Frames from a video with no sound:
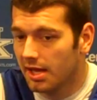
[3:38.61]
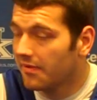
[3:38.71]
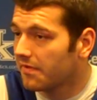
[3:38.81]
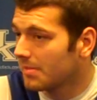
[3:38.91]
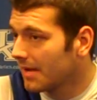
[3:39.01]

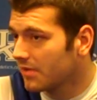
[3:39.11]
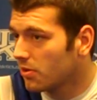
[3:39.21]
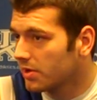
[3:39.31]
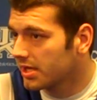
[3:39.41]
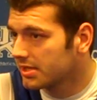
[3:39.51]
Even if I'm not even
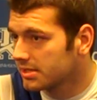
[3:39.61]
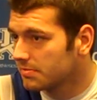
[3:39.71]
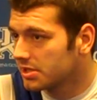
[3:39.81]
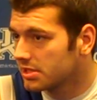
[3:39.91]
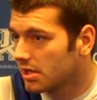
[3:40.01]
going against
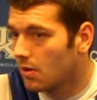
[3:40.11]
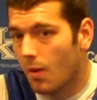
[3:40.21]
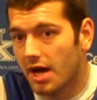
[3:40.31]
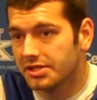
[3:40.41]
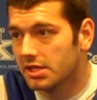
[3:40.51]
him, just
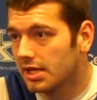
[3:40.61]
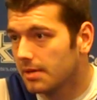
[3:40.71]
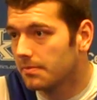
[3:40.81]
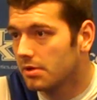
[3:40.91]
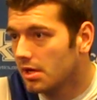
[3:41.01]
watching him